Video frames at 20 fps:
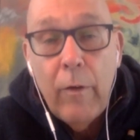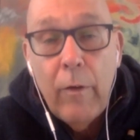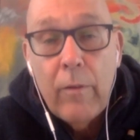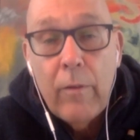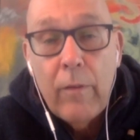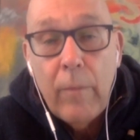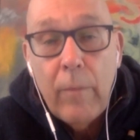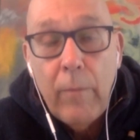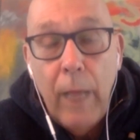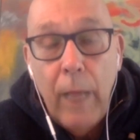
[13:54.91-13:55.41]

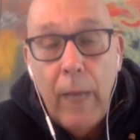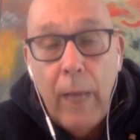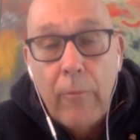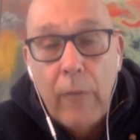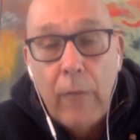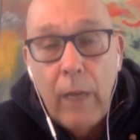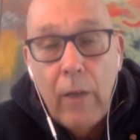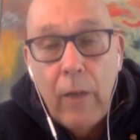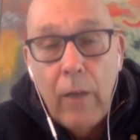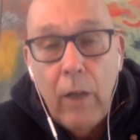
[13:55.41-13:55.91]
Sometimes
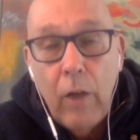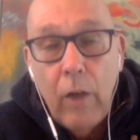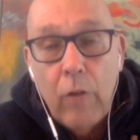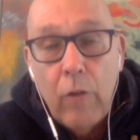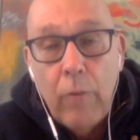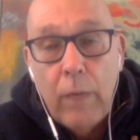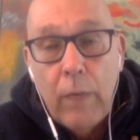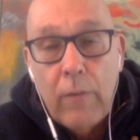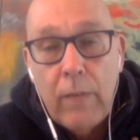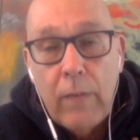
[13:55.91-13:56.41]
I close
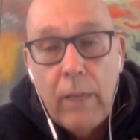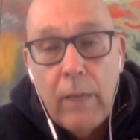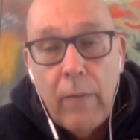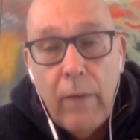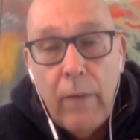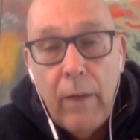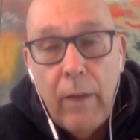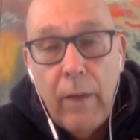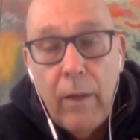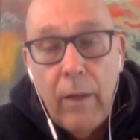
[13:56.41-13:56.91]

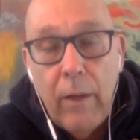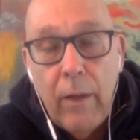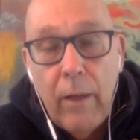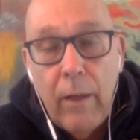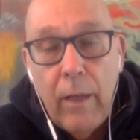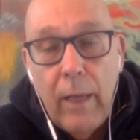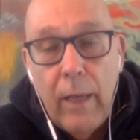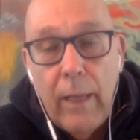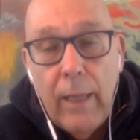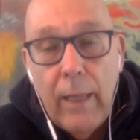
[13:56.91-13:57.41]
myself
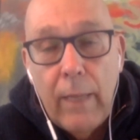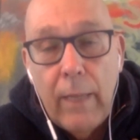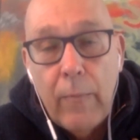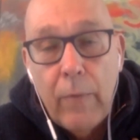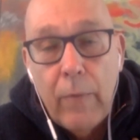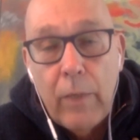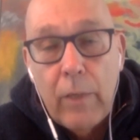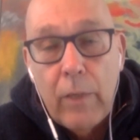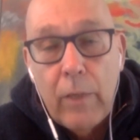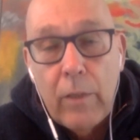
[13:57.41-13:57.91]
in that
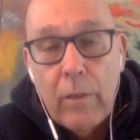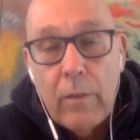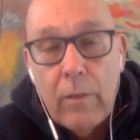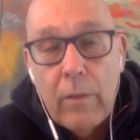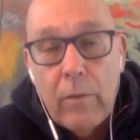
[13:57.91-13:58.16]
prison